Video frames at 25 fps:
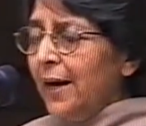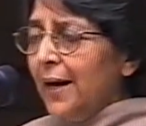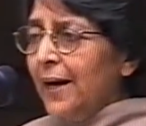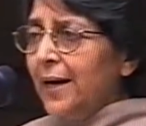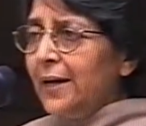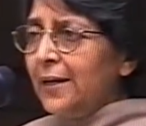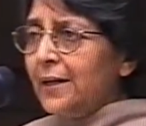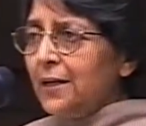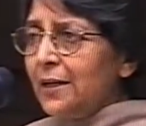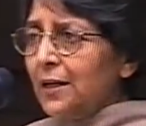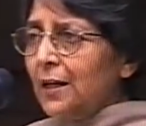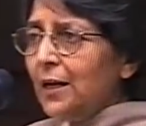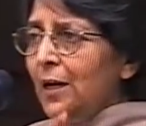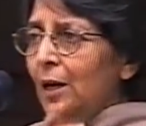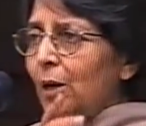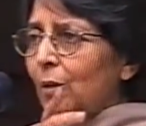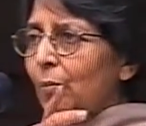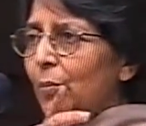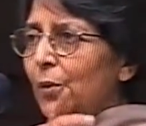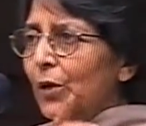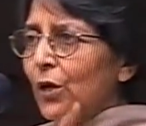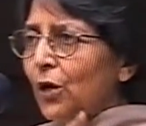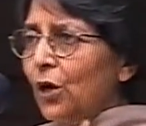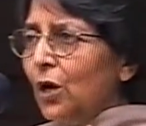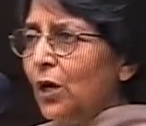And
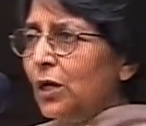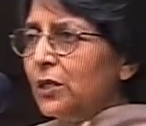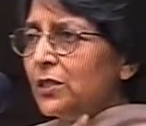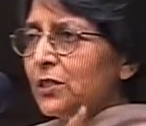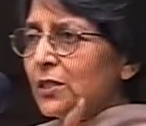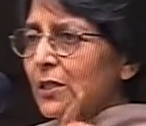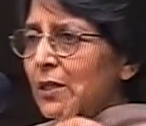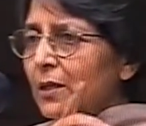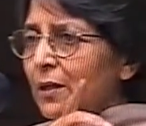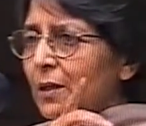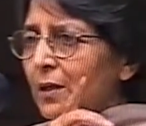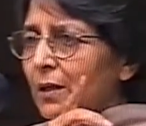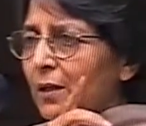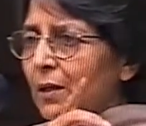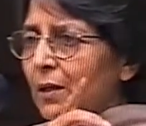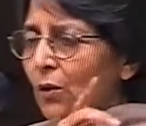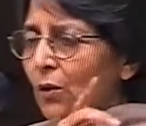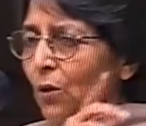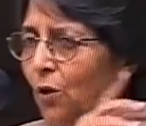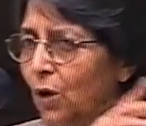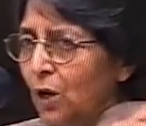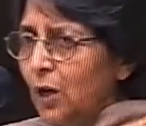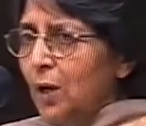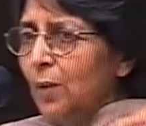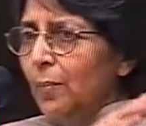because
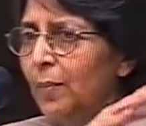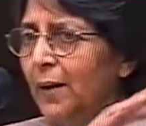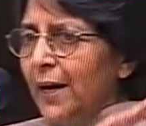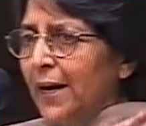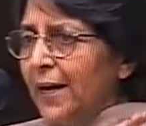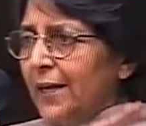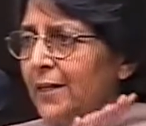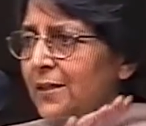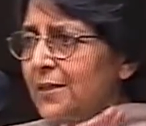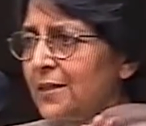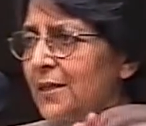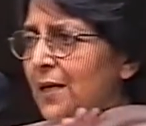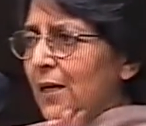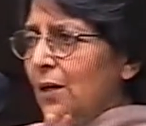all blacks